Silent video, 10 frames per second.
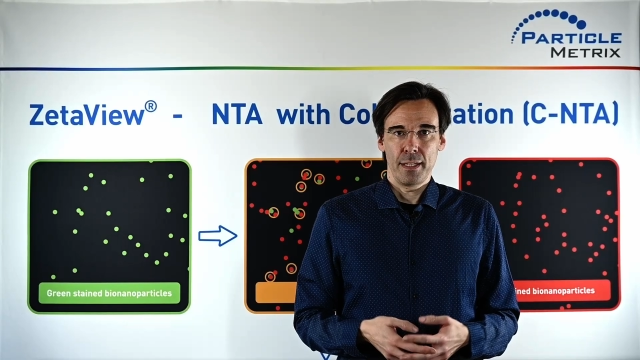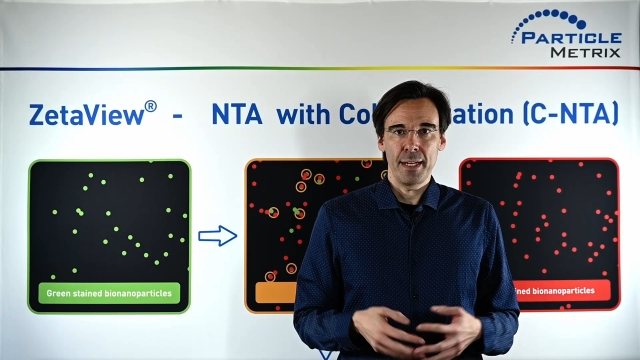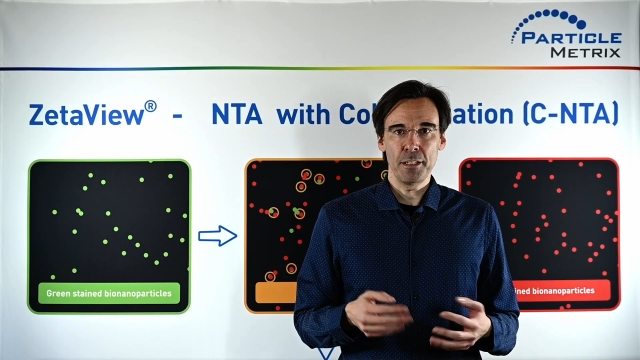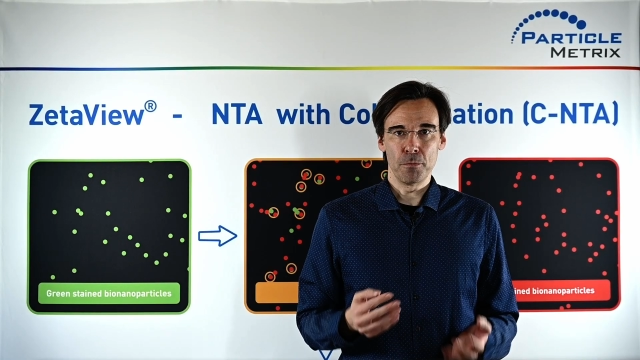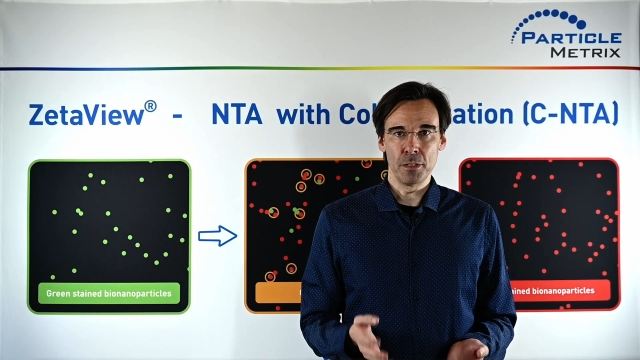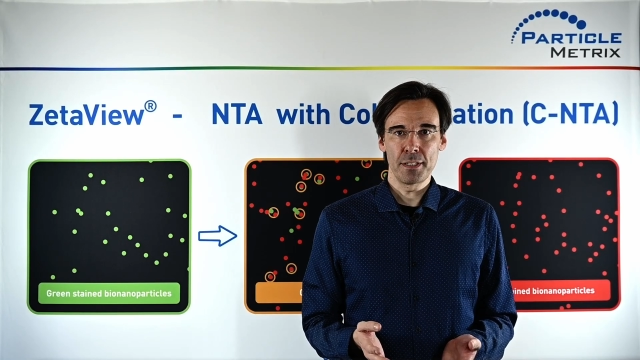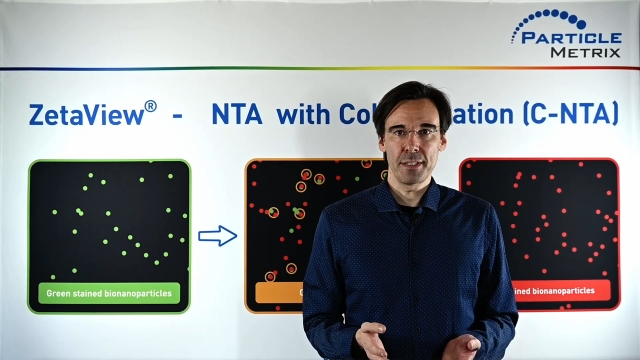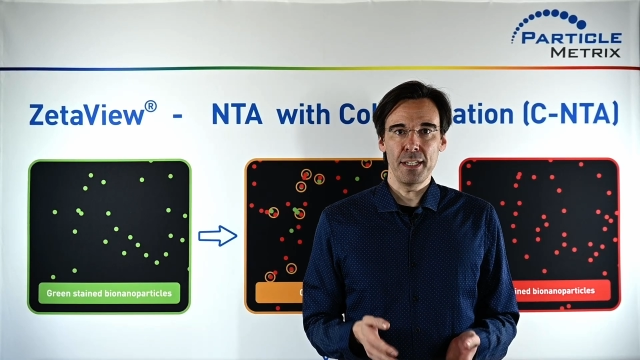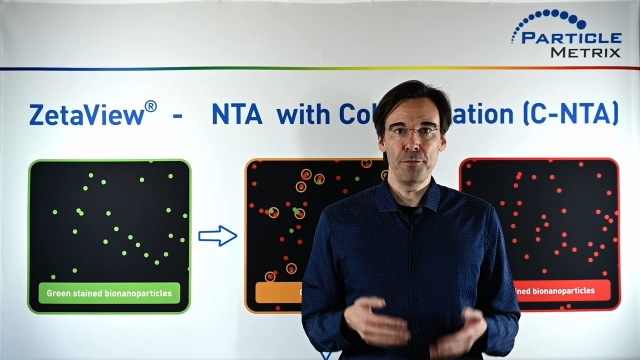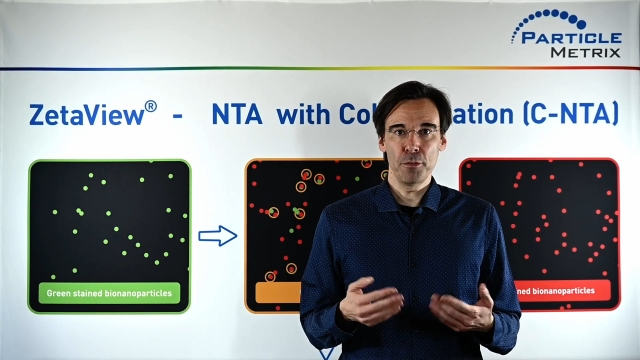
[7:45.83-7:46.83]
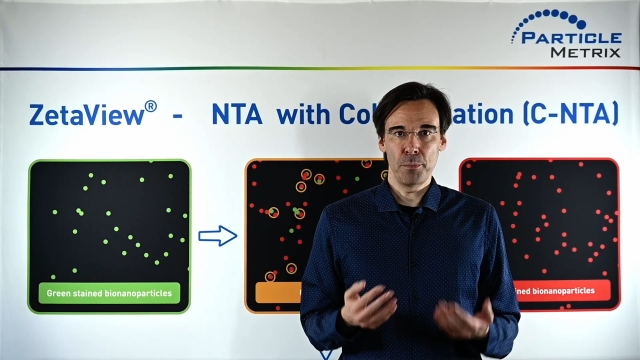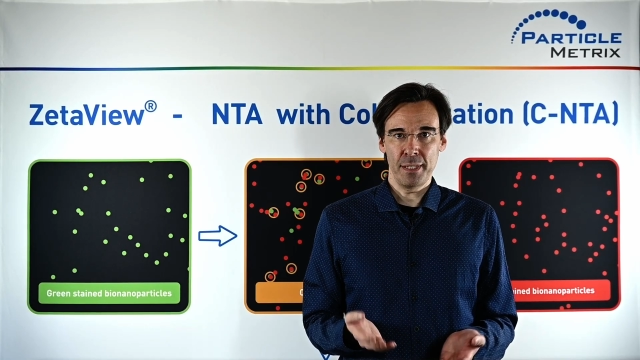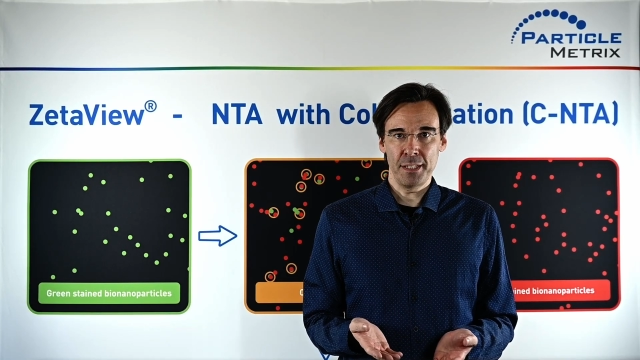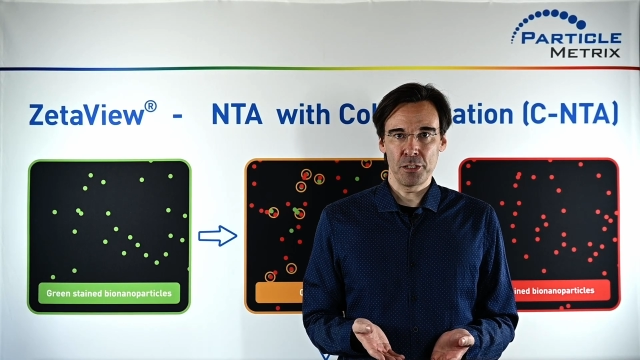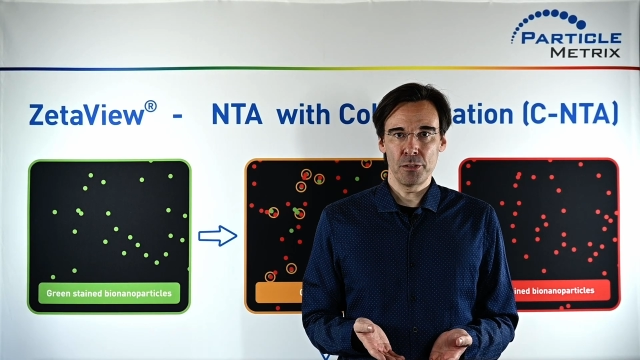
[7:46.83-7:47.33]
And what if you
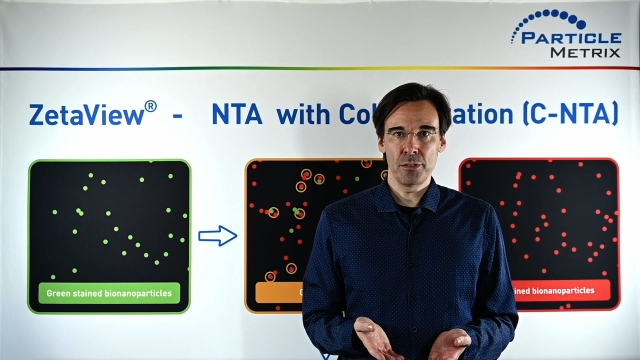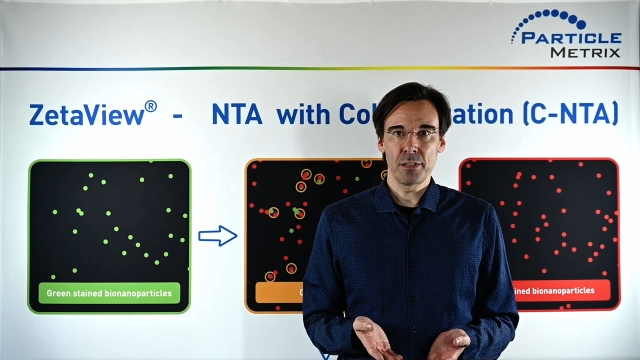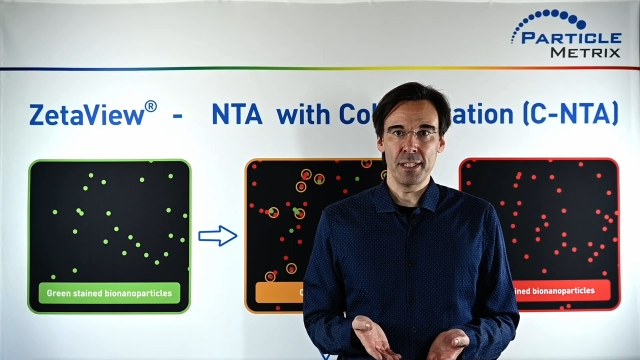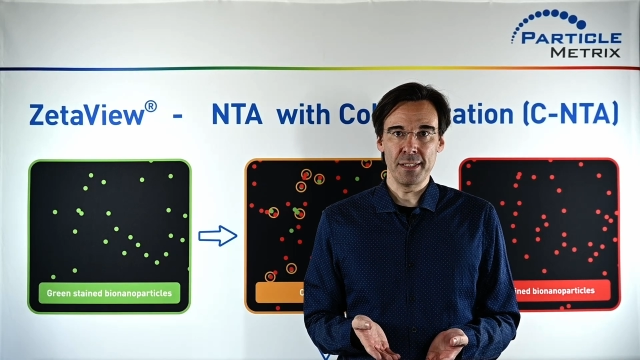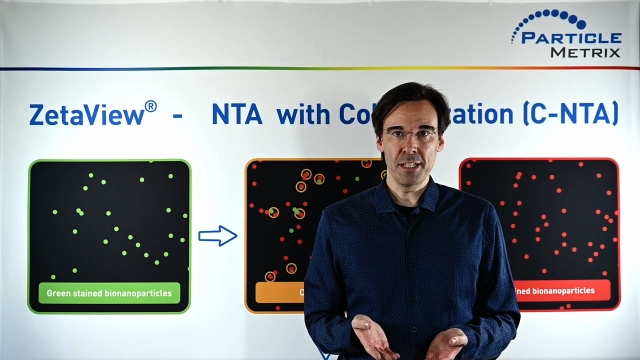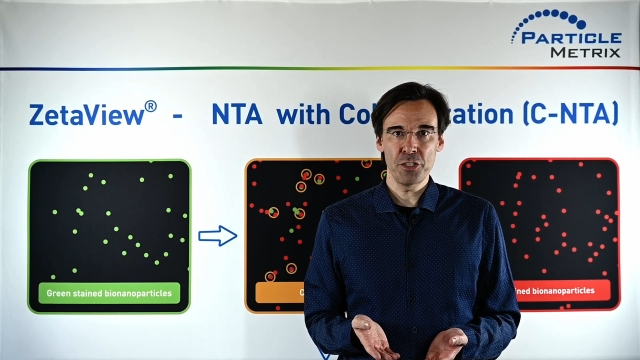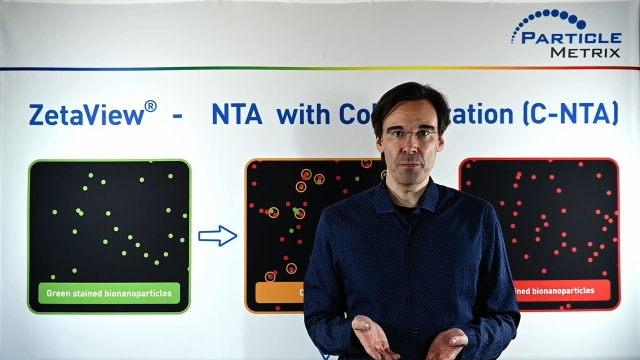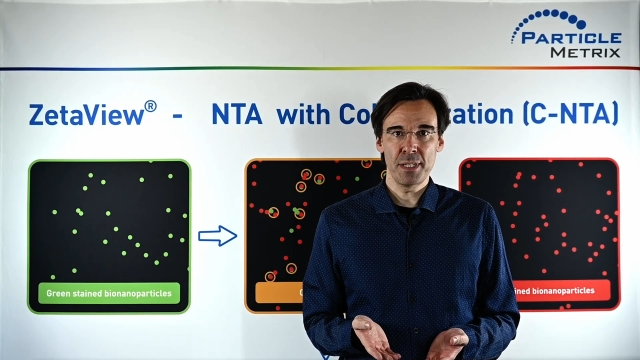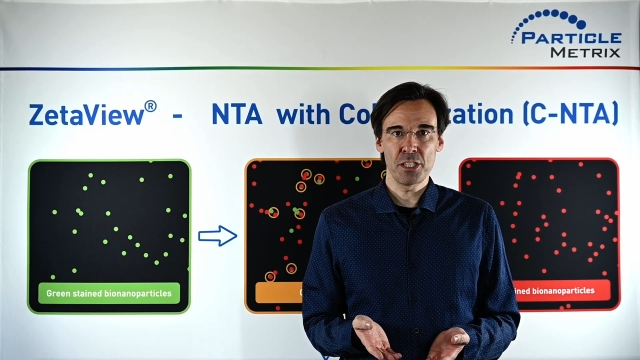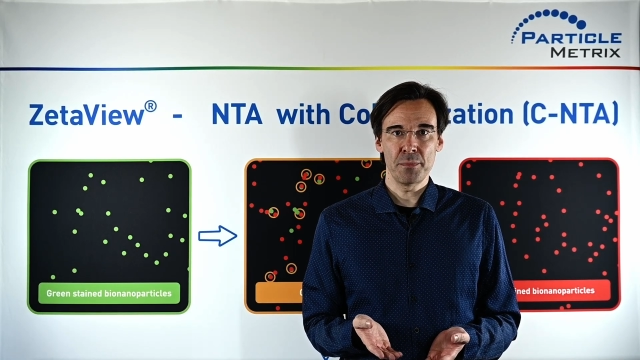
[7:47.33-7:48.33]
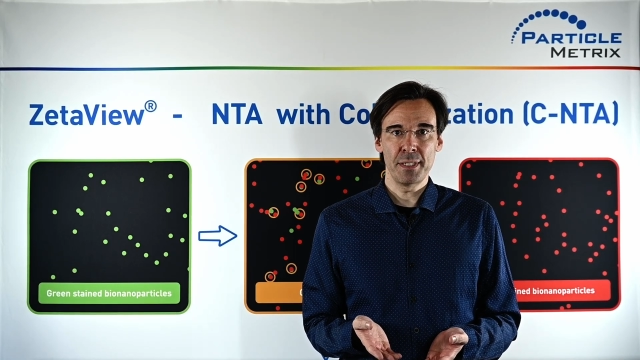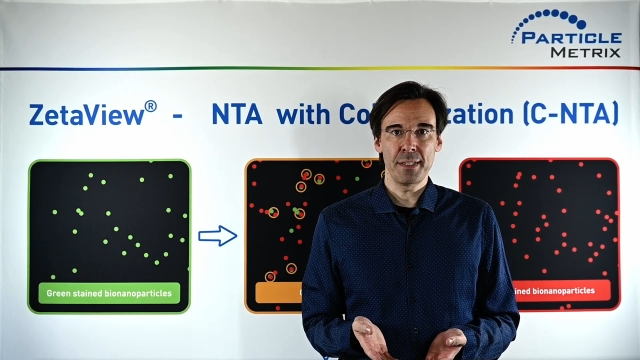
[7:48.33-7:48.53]
plan a colocalization measurement